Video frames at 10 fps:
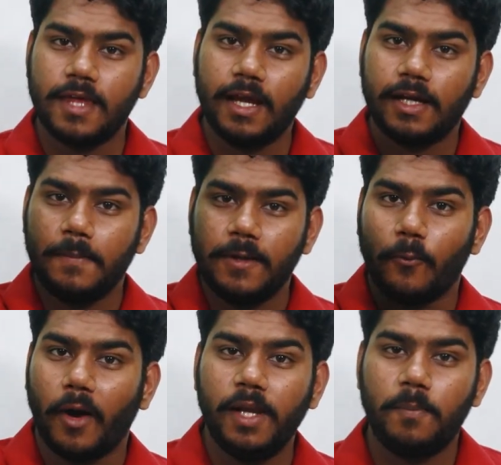check, it will be
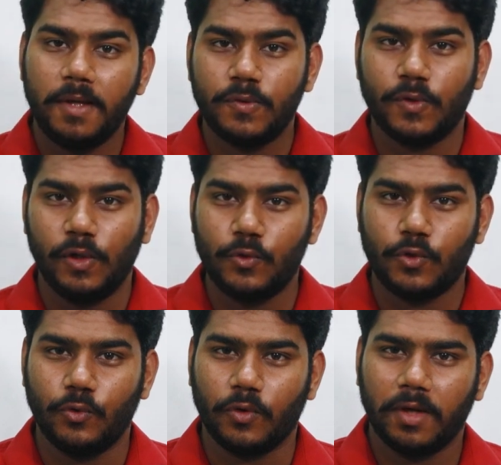one-page
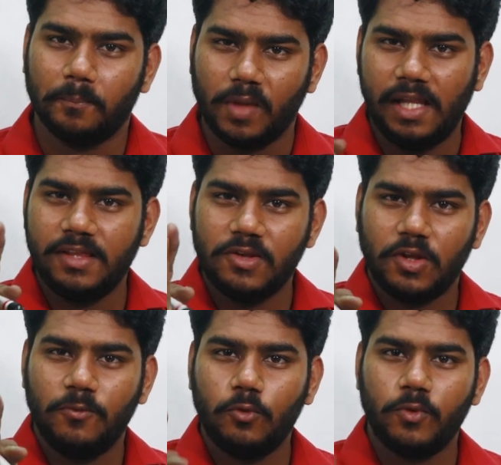solution, okay? I'll just
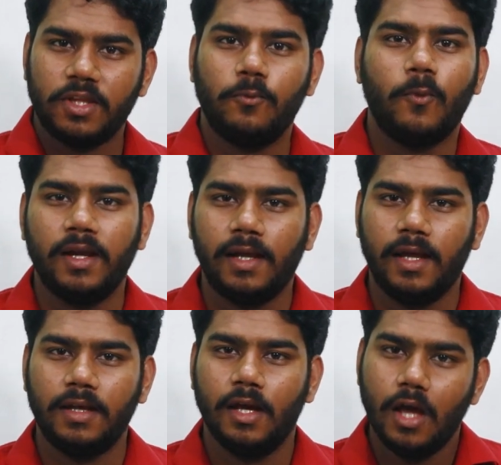give you within one
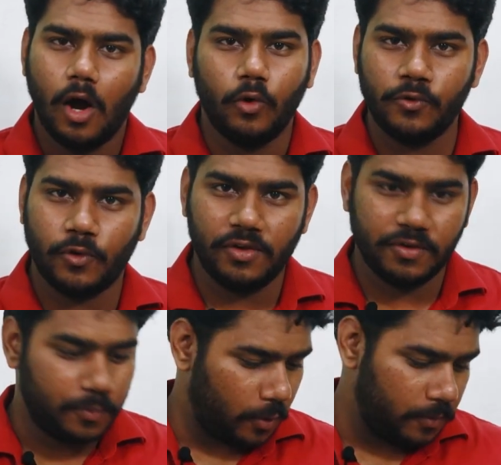line how to solve
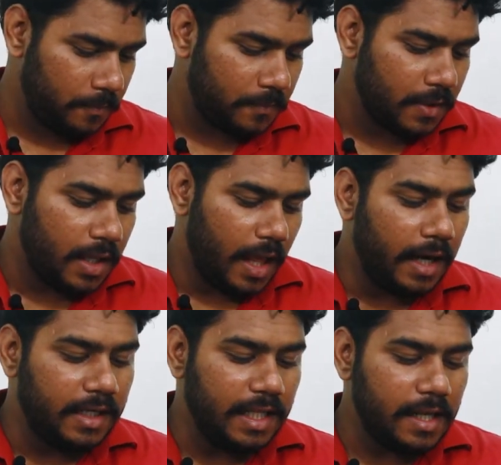this problem.
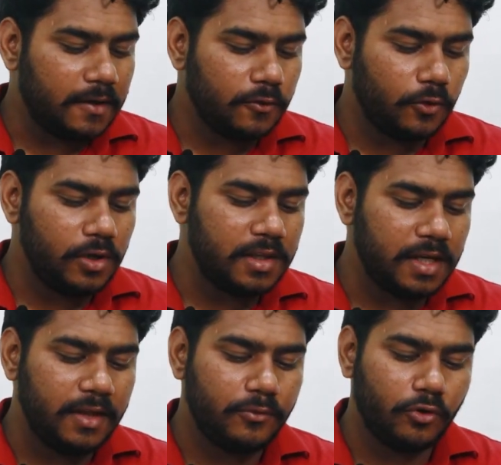A dealer sold
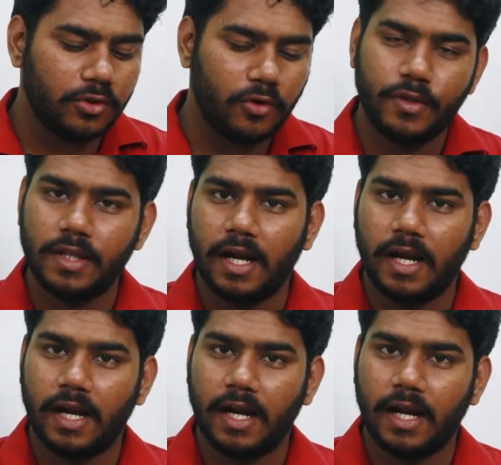3/4 of his